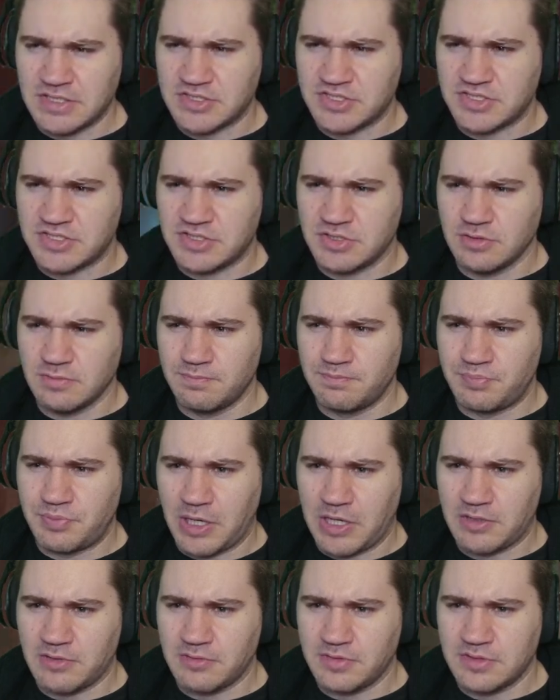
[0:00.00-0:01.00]
still
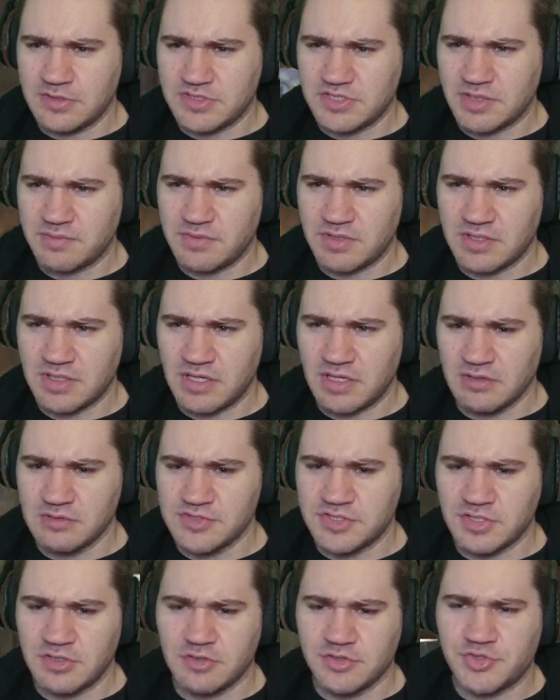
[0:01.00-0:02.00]
better than something
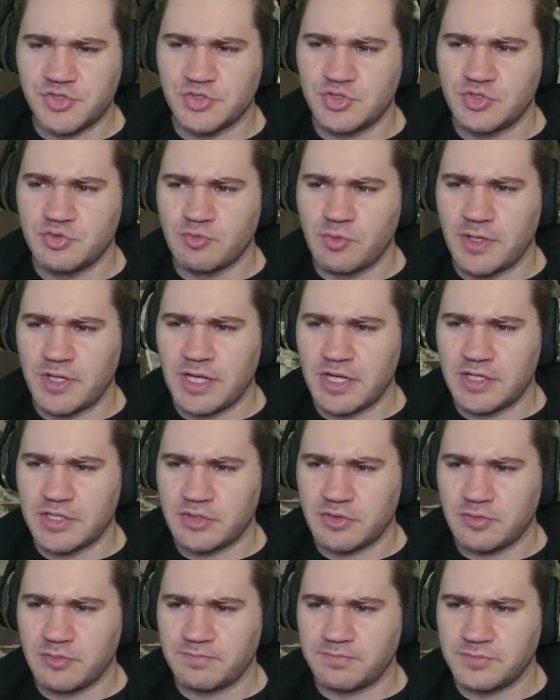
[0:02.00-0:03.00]
else? And also, you run out of
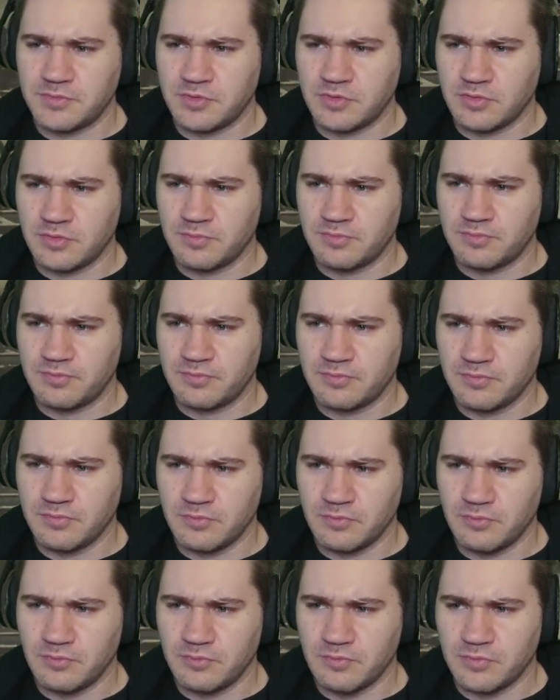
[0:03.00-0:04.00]

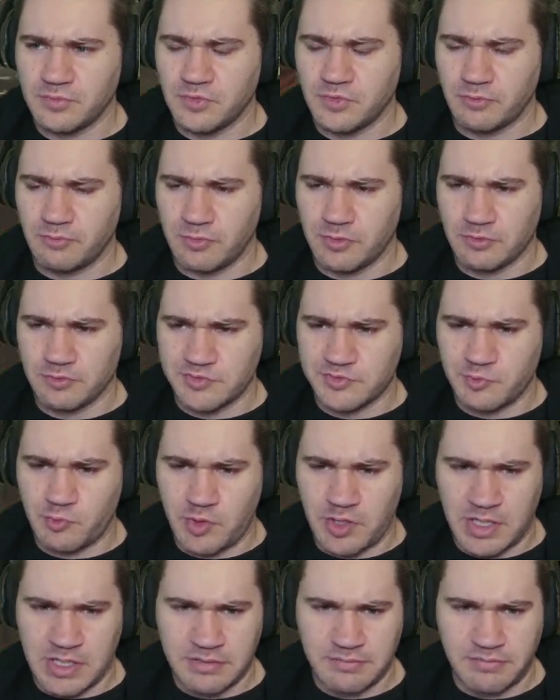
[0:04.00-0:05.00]
your Widow's
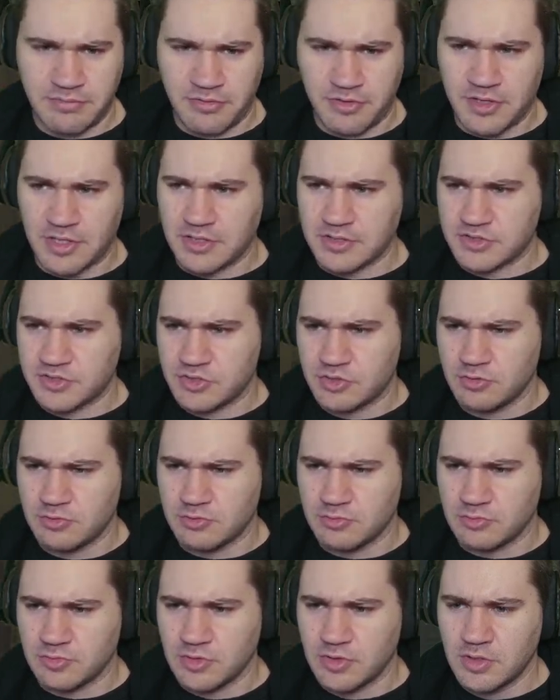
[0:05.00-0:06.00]
Wine things,
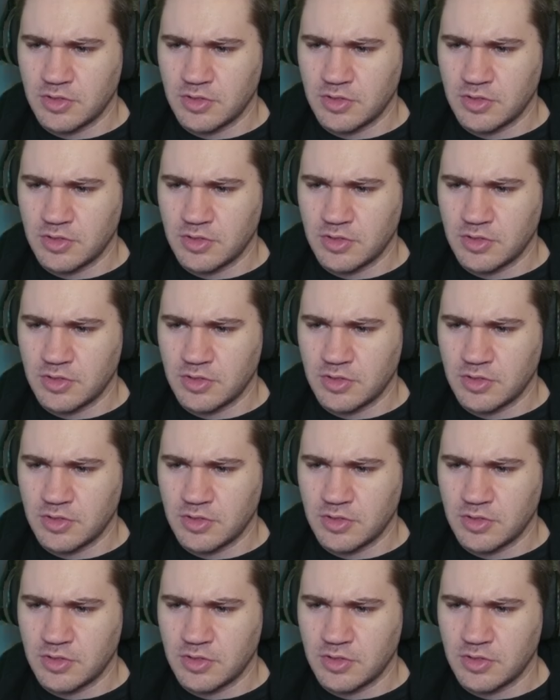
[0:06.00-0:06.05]
too.